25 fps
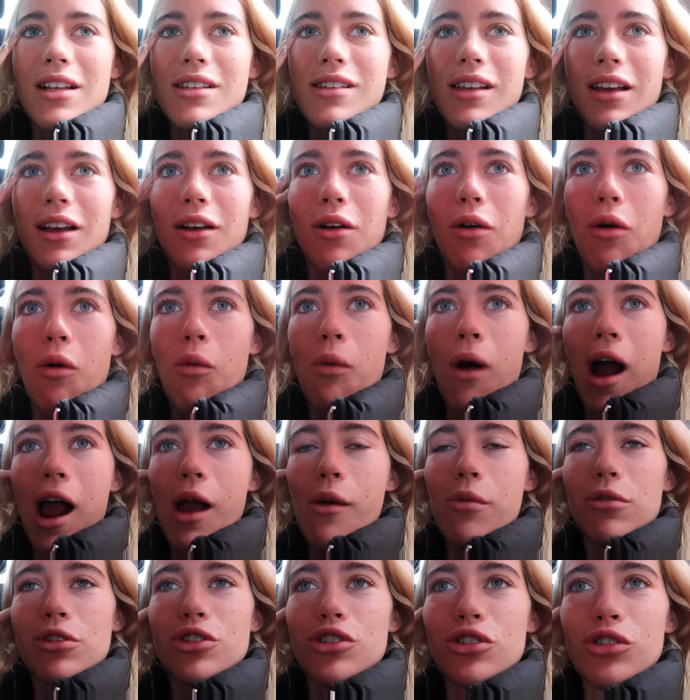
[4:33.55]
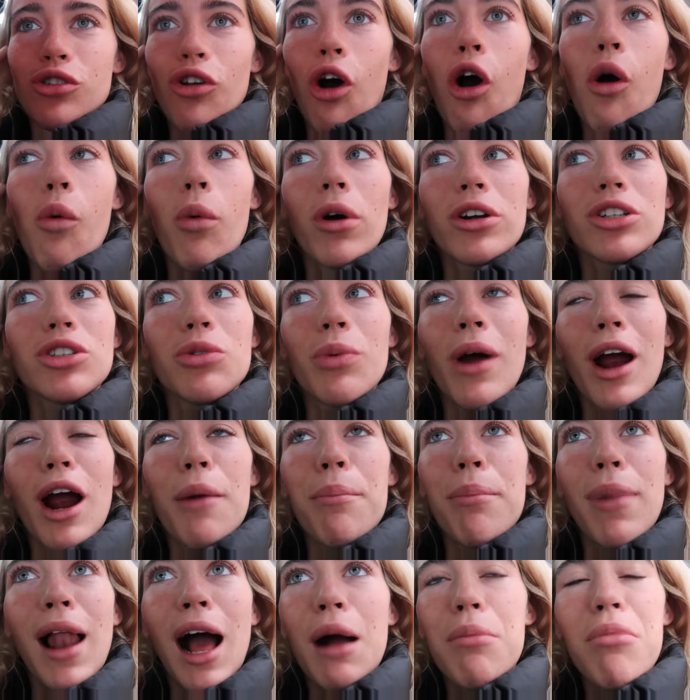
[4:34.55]
It's like, why would you not want to wear a
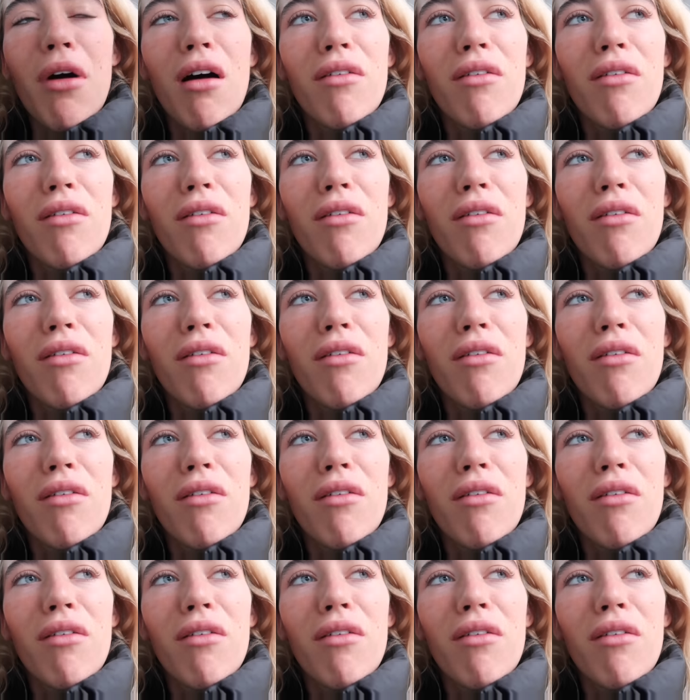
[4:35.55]
black